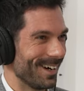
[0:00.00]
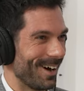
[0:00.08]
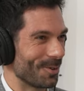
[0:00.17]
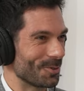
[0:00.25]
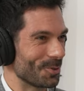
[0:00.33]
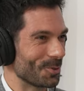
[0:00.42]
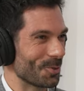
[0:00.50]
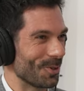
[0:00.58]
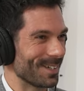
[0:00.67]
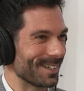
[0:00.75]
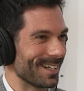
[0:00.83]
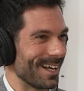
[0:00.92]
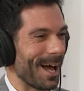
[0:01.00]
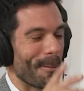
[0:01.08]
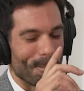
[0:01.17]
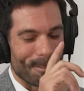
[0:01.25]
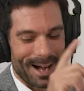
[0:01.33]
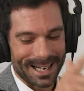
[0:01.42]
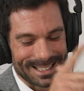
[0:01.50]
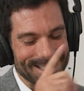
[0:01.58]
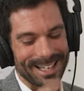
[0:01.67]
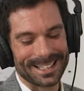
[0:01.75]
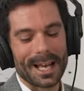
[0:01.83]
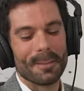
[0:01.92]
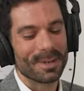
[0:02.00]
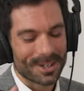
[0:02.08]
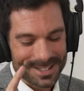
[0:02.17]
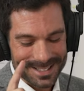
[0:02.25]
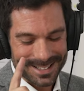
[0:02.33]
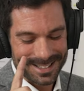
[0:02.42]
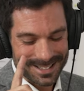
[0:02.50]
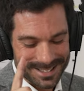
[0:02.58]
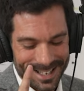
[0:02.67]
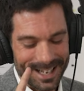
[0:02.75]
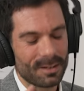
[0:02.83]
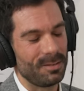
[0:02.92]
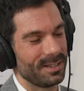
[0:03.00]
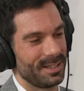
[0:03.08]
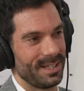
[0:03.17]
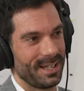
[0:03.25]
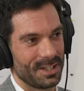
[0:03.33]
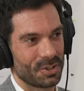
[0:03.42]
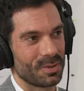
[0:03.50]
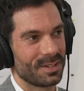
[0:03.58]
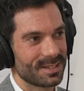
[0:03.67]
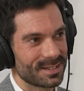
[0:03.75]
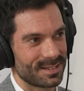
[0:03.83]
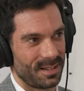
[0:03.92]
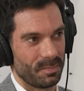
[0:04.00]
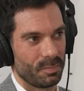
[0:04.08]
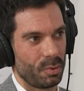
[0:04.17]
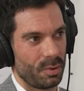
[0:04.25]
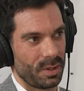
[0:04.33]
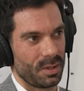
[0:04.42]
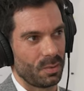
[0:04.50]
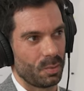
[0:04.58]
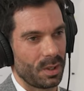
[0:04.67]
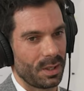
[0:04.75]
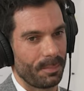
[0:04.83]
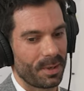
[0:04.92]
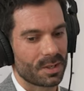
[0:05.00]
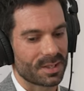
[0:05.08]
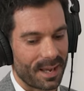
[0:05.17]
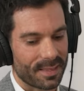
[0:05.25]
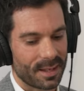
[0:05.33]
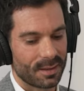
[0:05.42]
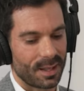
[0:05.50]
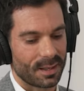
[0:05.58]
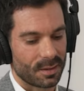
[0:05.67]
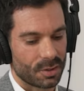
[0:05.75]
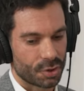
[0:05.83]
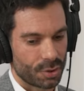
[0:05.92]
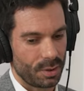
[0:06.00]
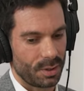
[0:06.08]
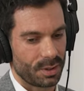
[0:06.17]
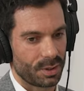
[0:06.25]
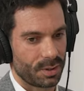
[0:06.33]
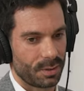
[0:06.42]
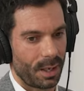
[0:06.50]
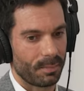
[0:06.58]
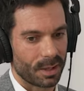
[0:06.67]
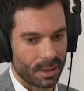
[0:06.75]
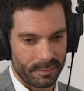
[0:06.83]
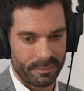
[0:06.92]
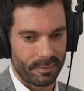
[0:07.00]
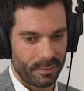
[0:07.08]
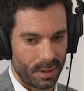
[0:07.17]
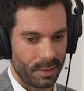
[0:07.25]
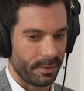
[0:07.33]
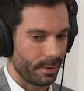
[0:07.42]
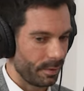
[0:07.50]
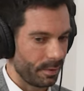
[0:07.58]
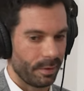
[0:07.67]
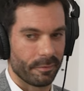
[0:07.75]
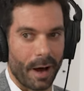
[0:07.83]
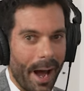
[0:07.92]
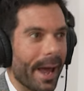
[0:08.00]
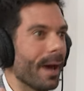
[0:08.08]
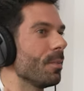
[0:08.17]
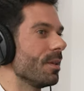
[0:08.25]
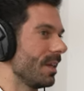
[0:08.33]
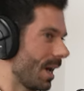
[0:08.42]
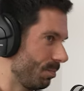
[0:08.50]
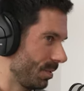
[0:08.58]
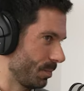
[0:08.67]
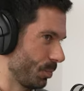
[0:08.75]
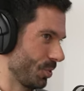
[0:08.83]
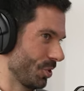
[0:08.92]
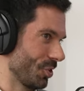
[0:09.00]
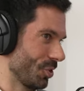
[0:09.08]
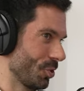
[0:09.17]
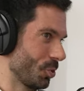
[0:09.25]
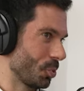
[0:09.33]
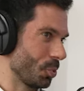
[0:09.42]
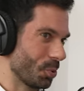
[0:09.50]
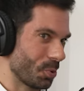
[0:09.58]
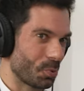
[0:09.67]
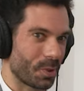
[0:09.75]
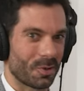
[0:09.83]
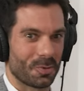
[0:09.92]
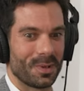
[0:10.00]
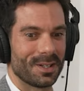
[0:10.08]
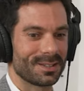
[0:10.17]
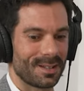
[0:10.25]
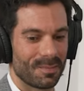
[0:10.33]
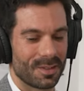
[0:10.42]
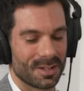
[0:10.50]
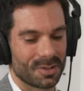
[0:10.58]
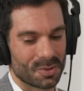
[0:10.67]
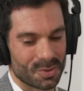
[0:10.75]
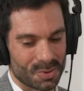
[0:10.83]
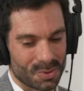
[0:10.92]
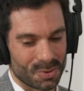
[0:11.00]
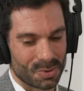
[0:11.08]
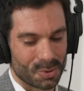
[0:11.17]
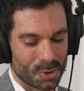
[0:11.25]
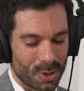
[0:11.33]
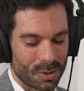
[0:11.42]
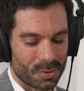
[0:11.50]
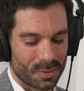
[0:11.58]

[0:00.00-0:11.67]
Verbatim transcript: how did you multi-stakeholder multi-stake because the stakeholder issue this is the important one because i think that the church i mean if uh, if i am in the humble position to to recommend something to, to to church